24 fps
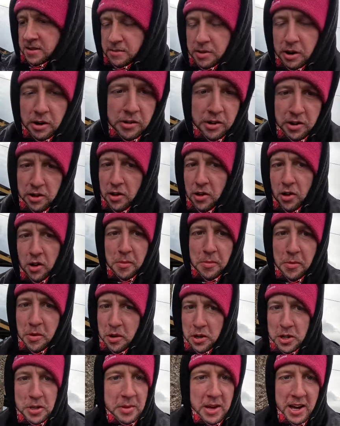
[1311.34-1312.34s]
Power of the
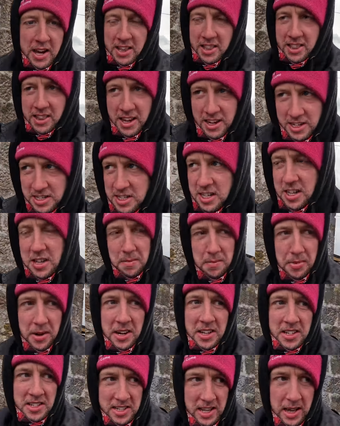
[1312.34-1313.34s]
hotbox, but it literally
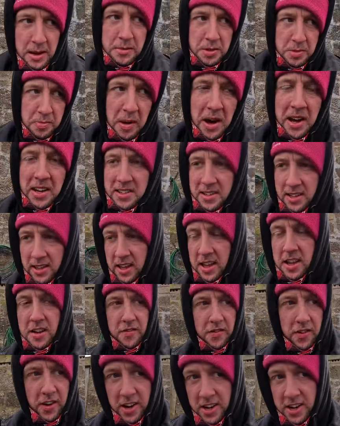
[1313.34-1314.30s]
brings lambs back to life,